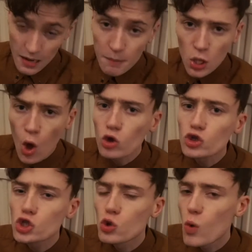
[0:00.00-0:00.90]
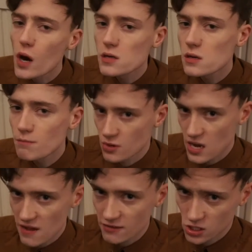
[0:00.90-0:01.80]
it belongs to one
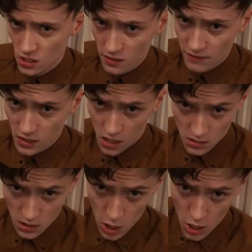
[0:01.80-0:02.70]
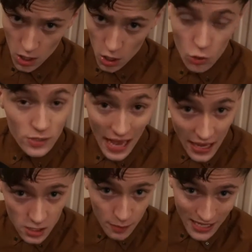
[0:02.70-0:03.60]
brave son of a gun who was
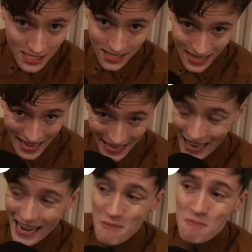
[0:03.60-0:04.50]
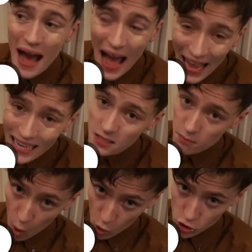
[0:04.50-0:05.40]
asked by his cleric in a packed
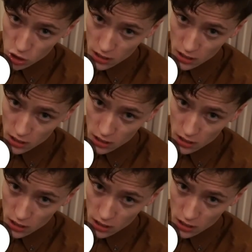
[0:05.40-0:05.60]
mosque.